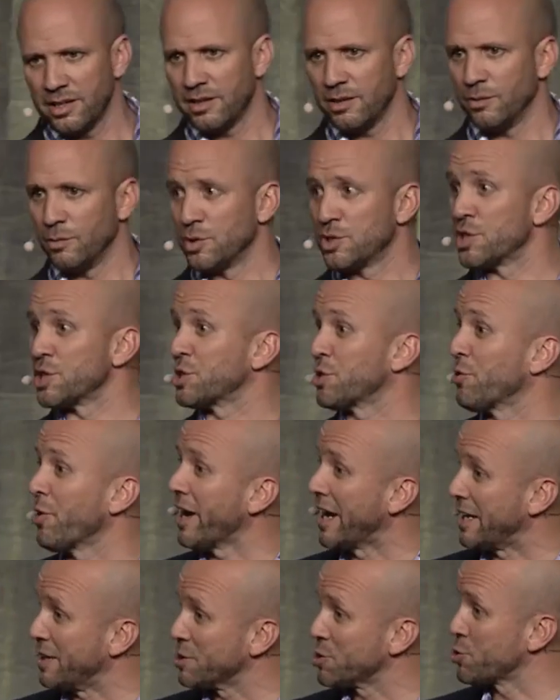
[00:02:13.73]
which is
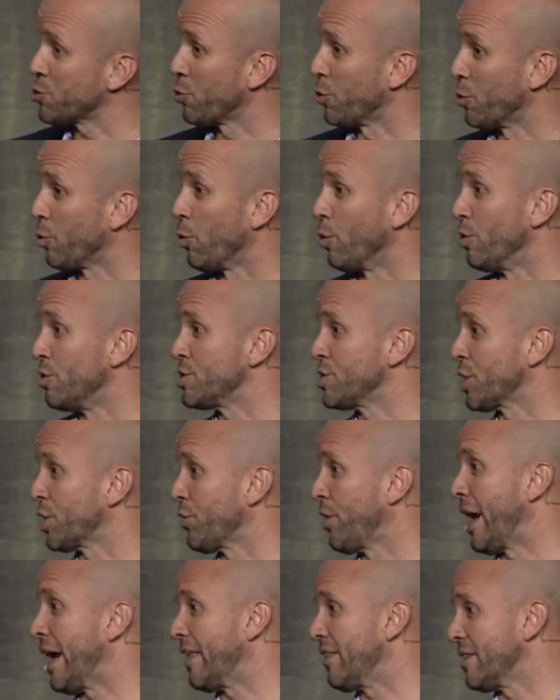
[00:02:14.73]
great. Short wars are
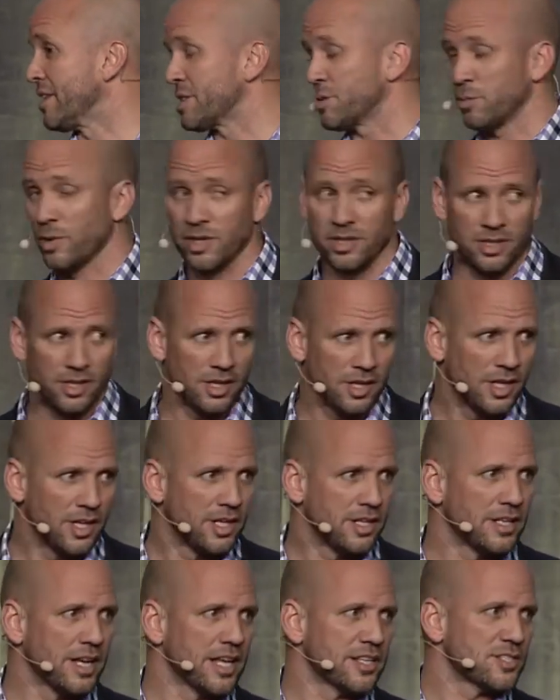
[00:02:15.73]
great. This one,
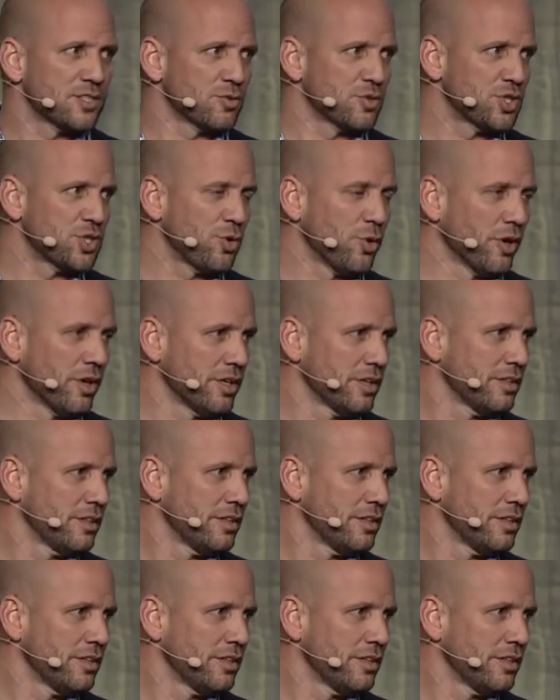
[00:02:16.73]
not so short.